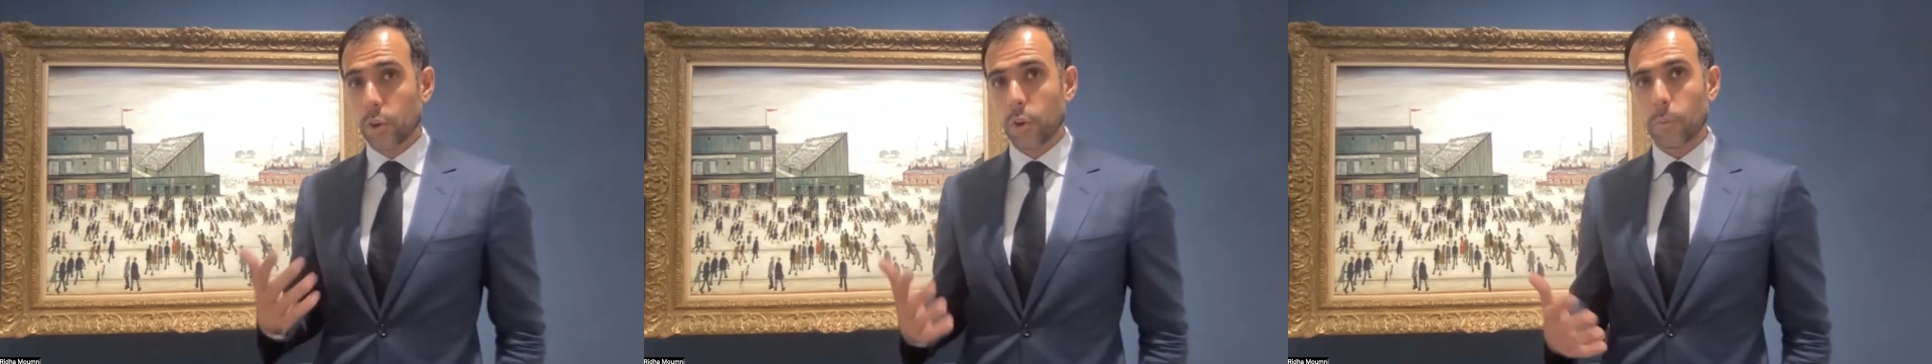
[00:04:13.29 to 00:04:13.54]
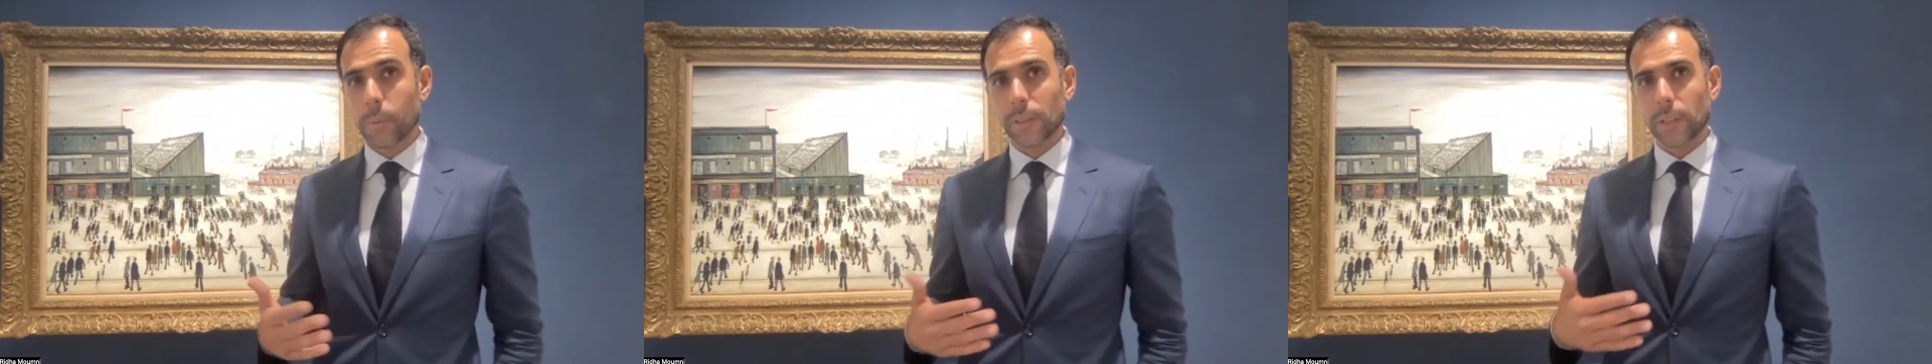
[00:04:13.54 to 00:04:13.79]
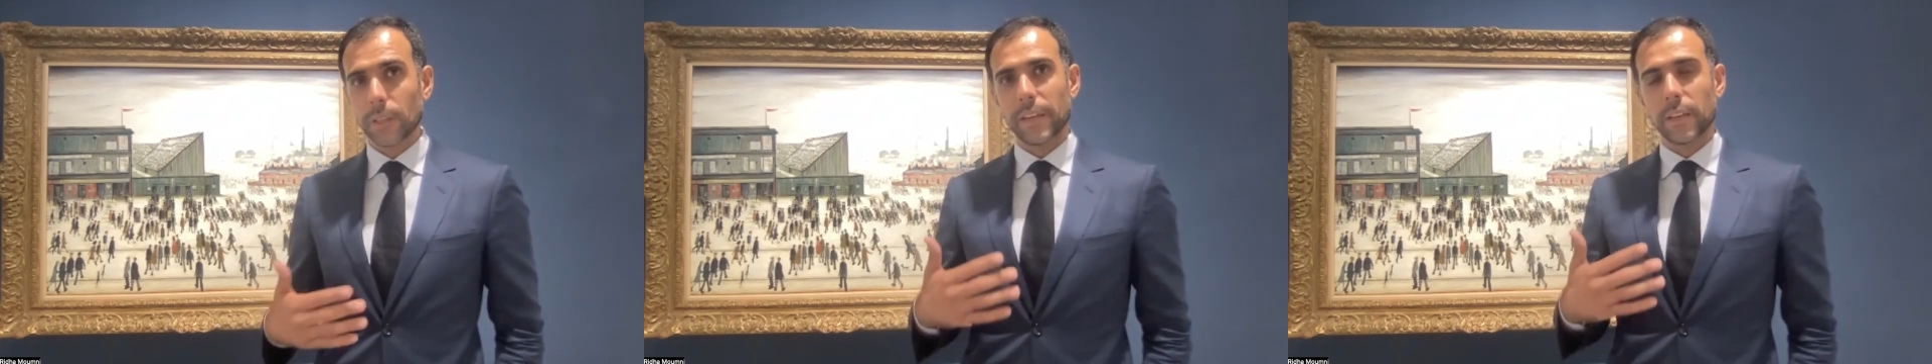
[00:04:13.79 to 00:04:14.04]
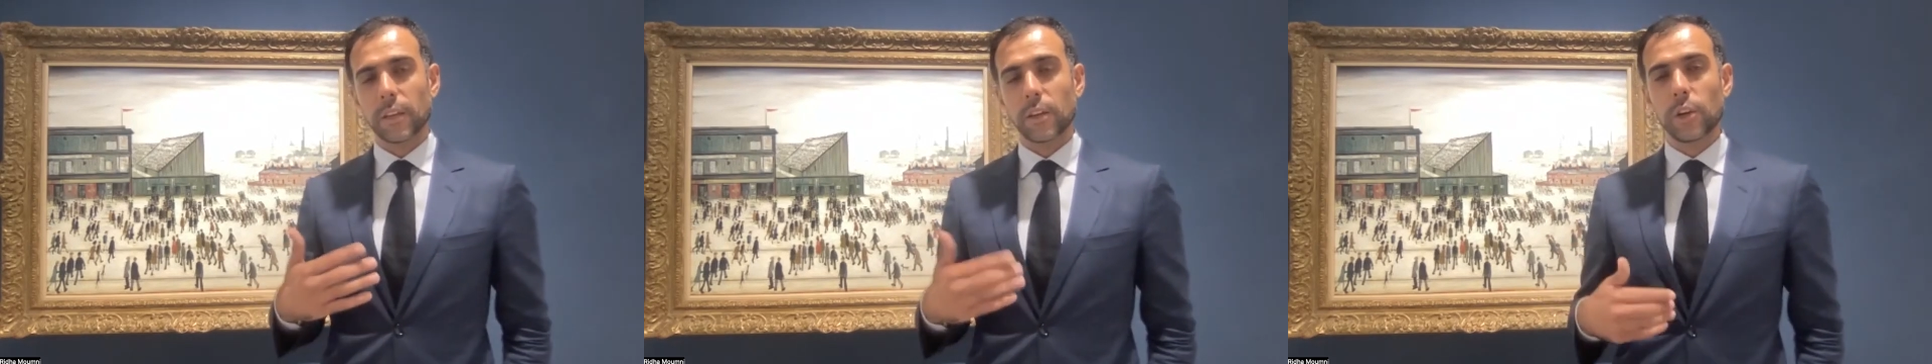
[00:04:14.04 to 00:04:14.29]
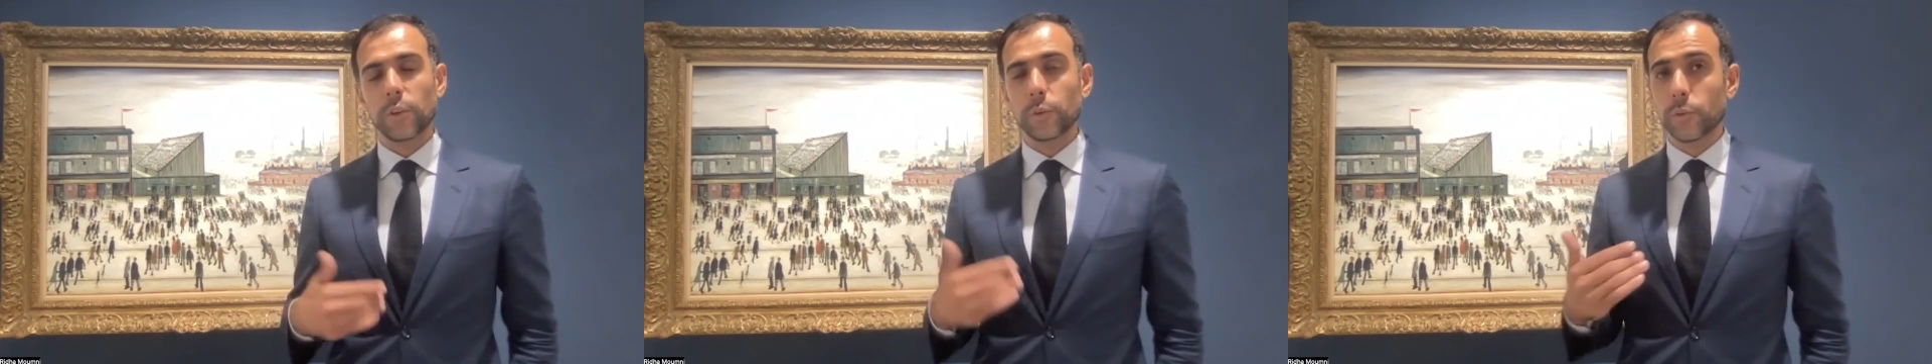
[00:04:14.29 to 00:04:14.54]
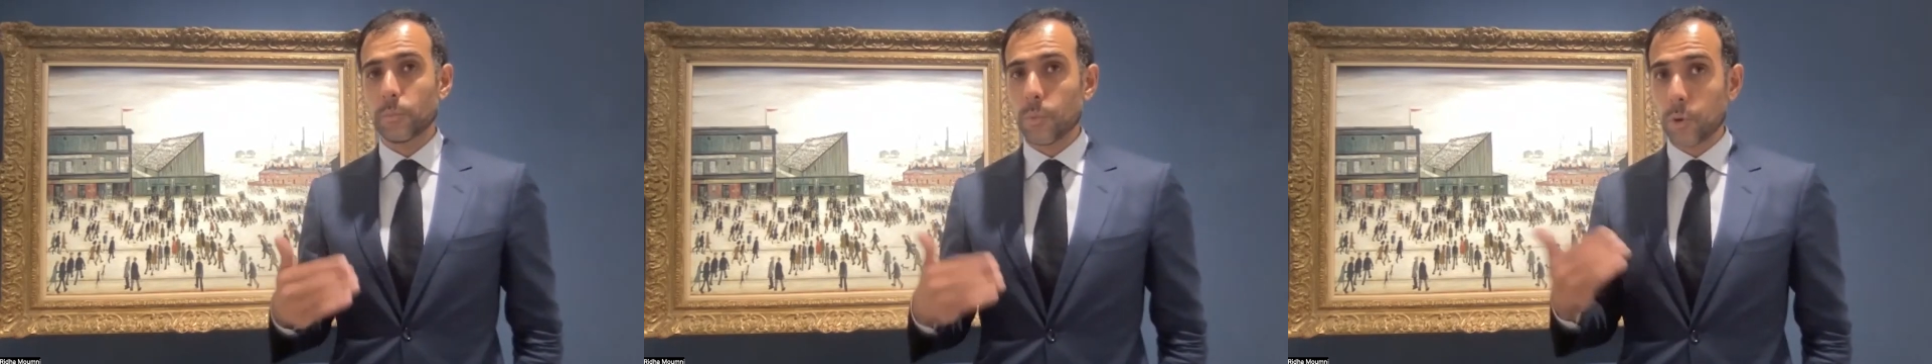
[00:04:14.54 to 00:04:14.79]
global and
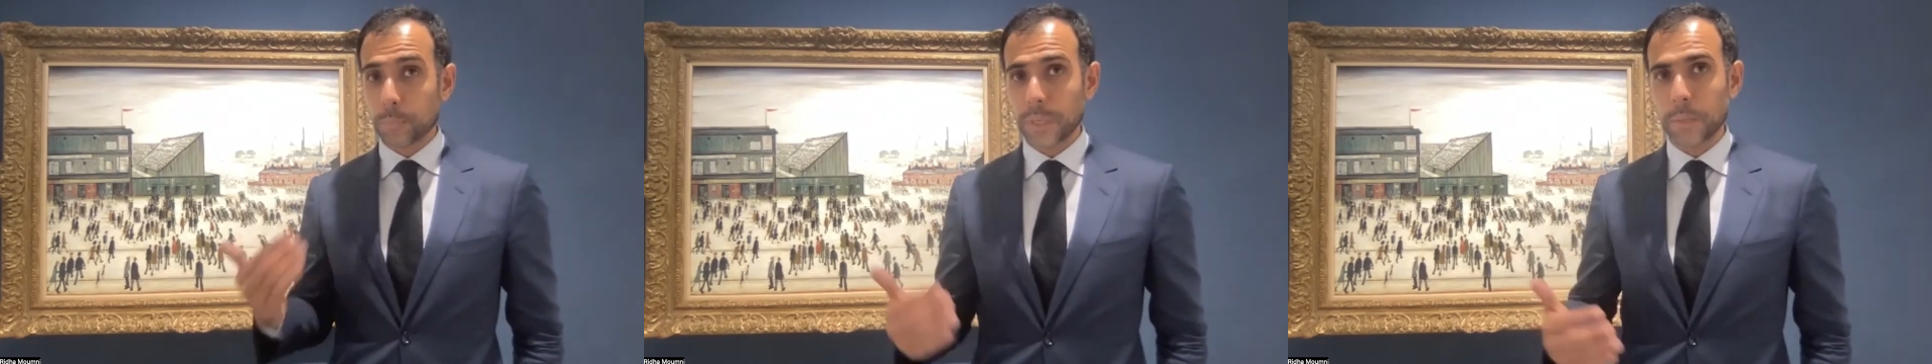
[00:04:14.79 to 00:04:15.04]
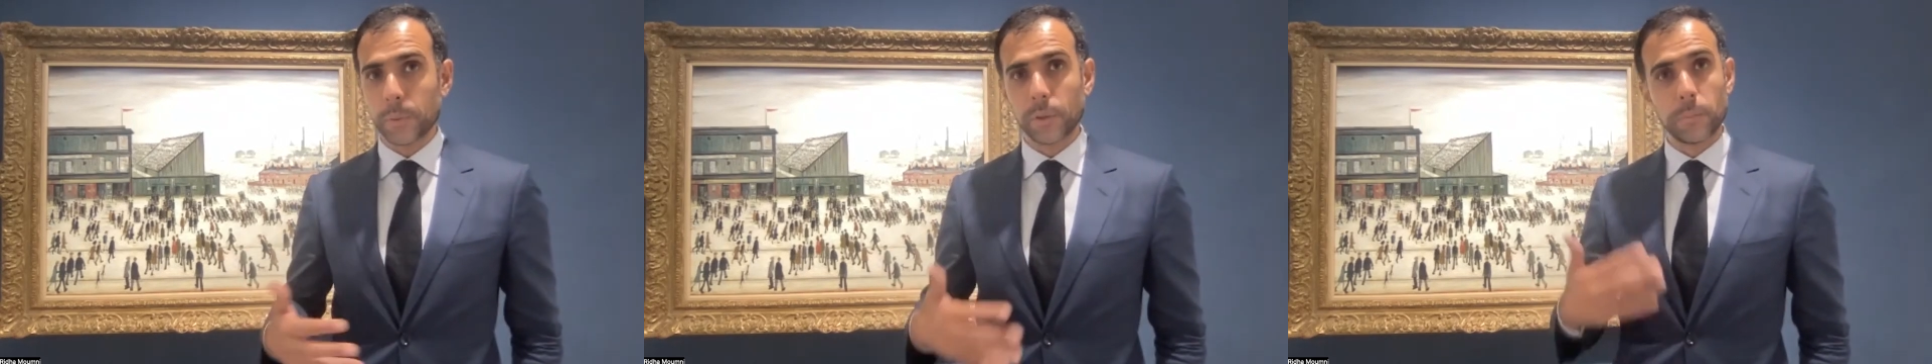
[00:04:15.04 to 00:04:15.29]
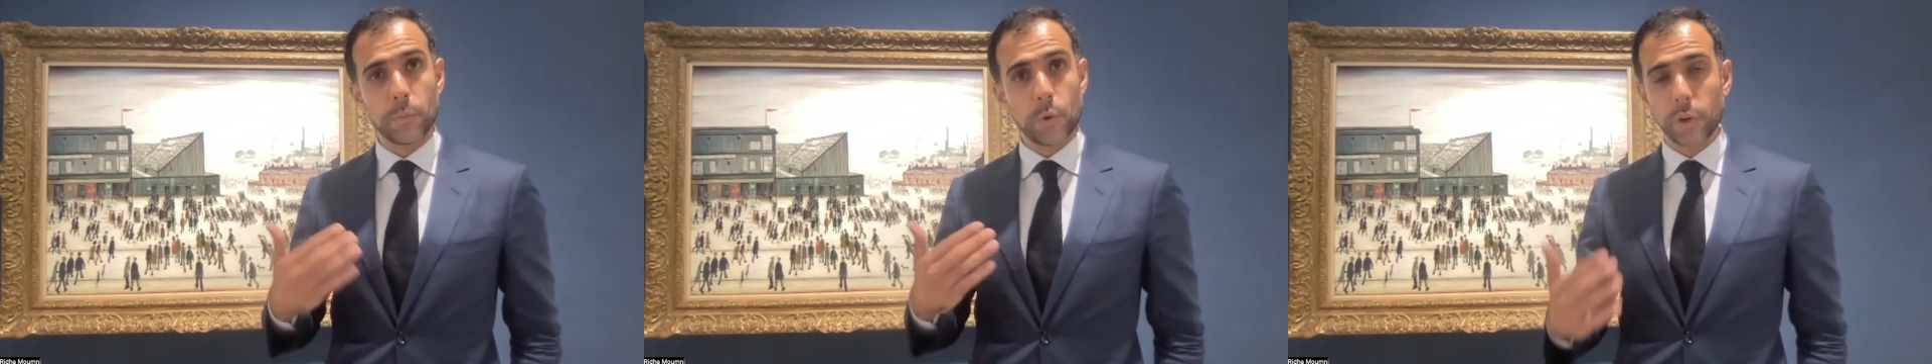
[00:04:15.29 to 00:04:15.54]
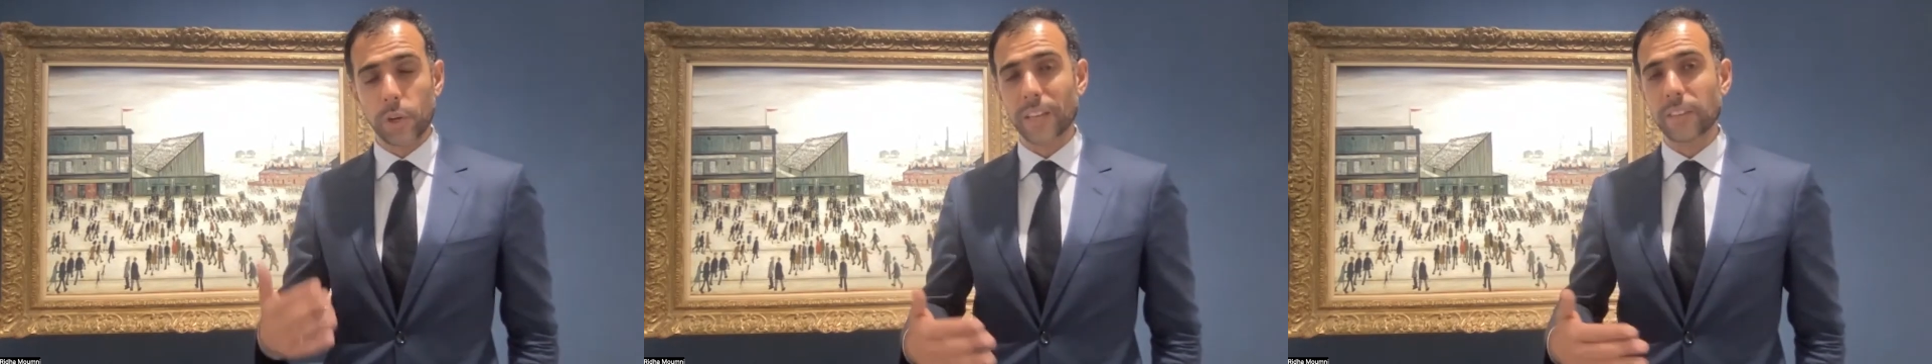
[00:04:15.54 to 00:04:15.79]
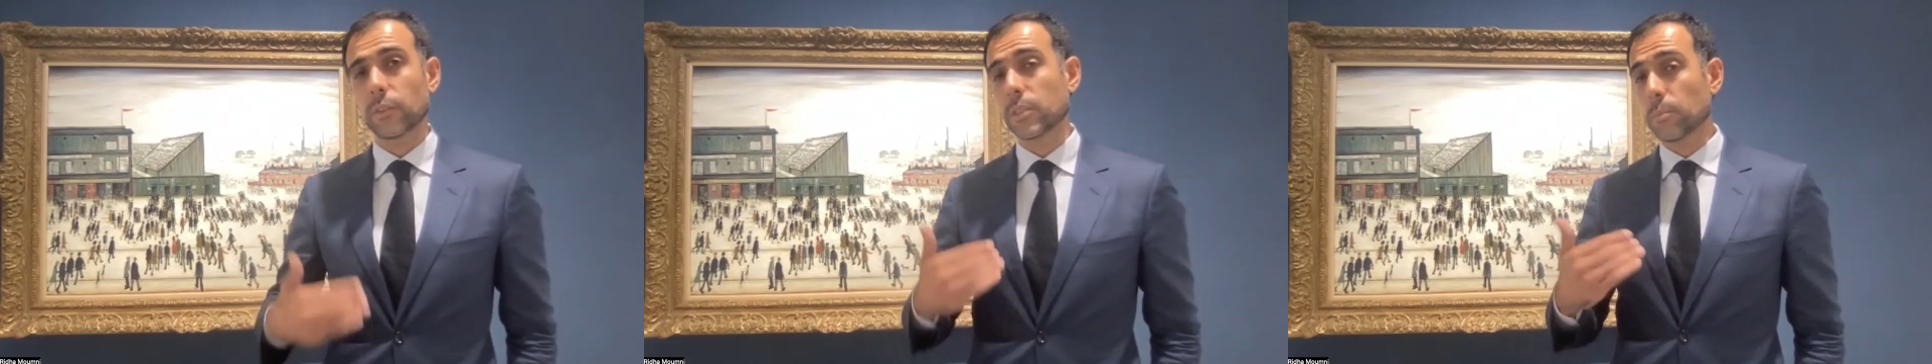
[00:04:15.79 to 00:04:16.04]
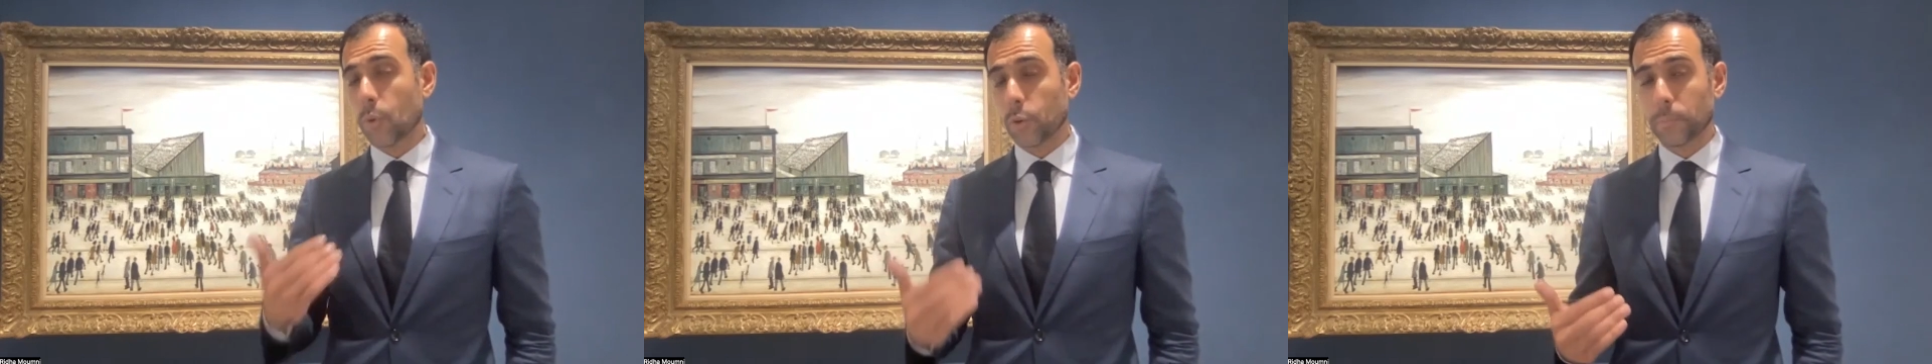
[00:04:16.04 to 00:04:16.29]
include more people, more
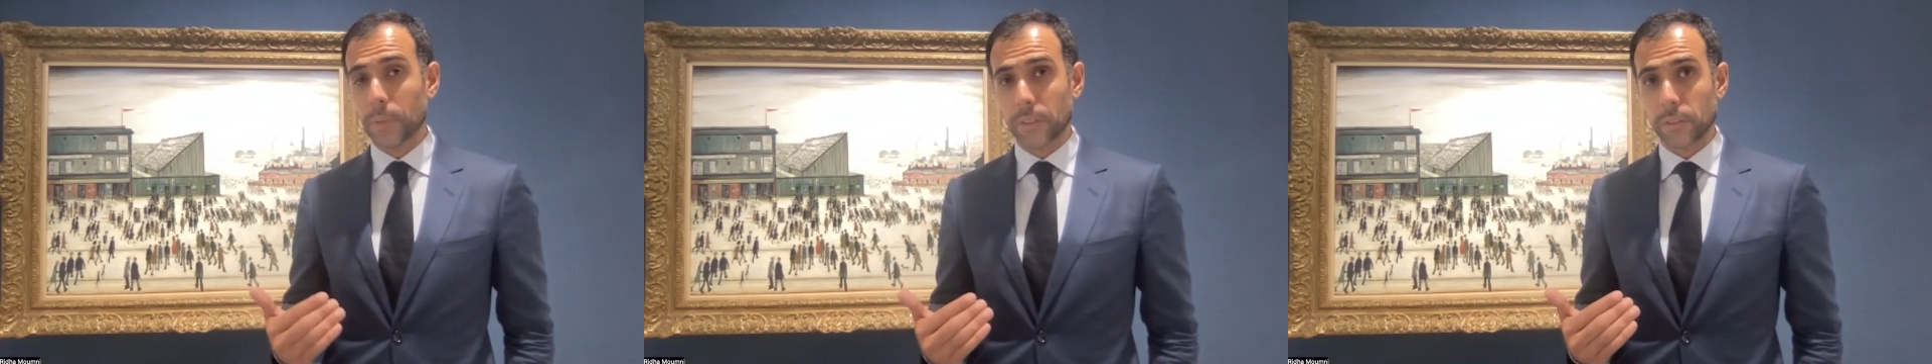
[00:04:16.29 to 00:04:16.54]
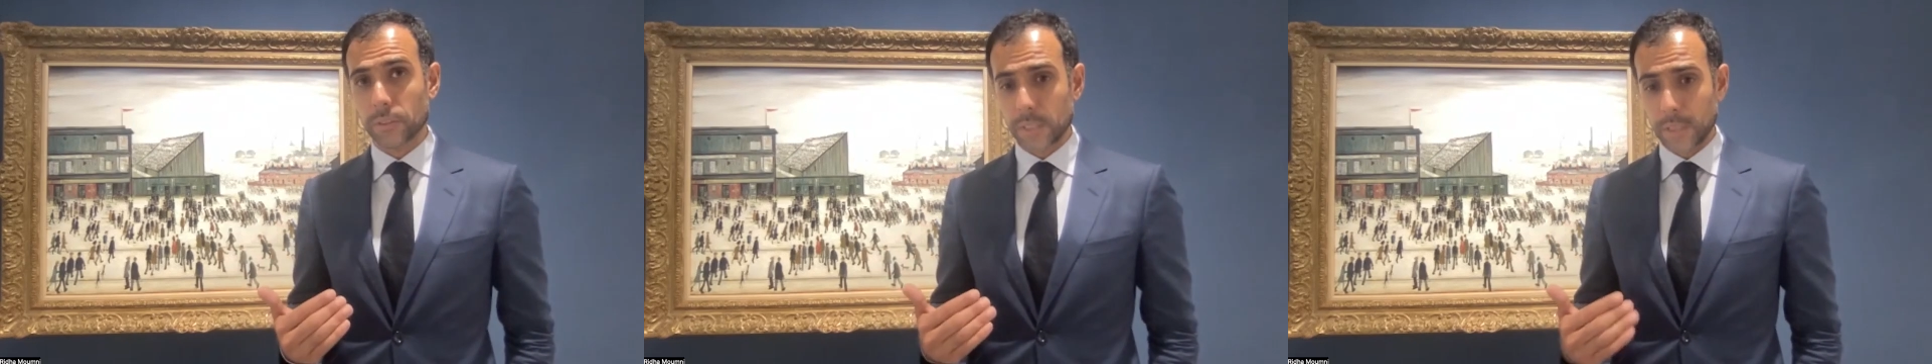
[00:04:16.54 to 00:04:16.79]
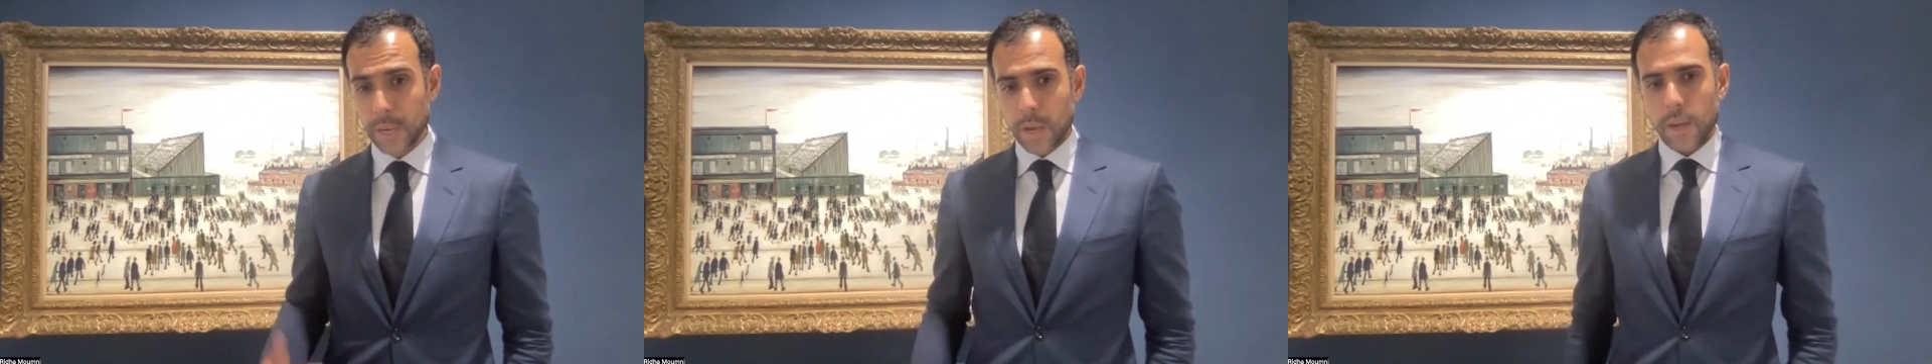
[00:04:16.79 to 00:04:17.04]
collectors, more bidders.